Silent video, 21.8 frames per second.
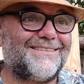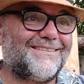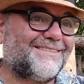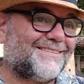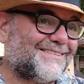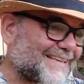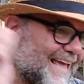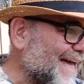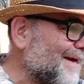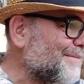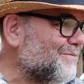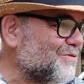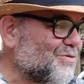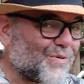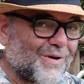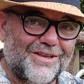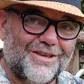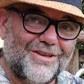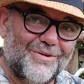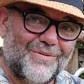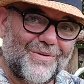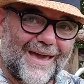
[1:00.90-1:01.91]
it stamped
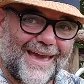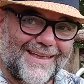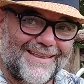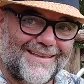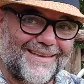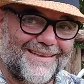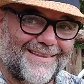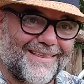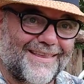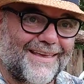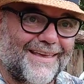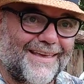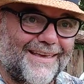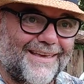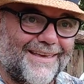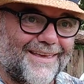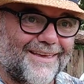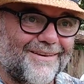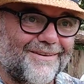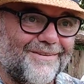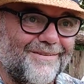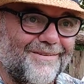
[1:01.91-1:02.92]
when you enter the
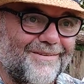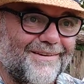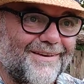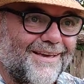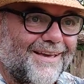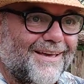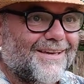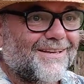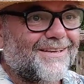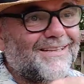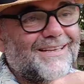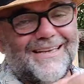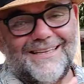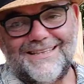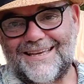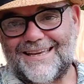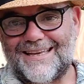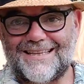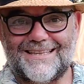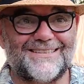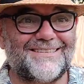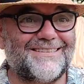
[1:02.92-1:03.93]
EU. You need to
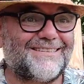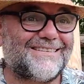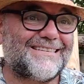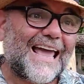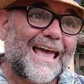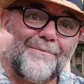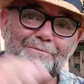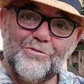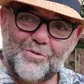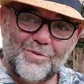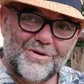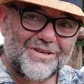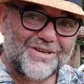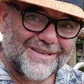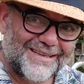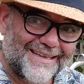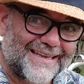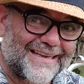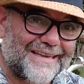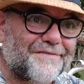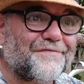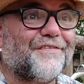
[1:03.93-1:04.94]
get it stamped when you
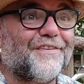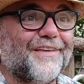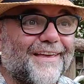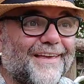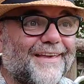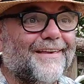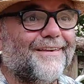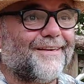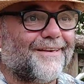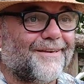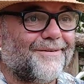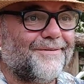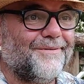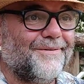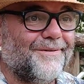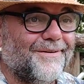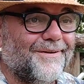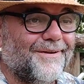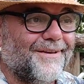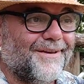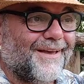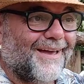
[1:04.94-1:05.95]
leave the EU.
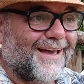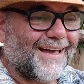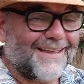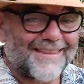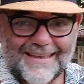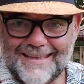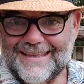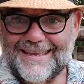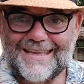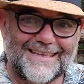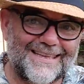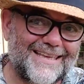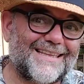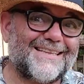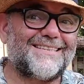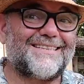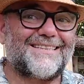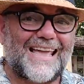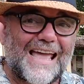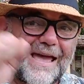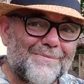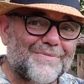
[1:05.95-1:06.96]
And then you need to get
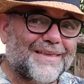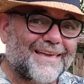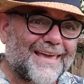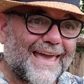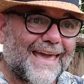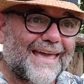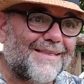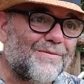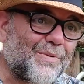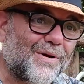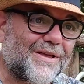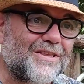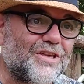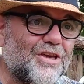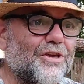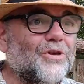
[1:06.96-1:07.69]
it stamped again when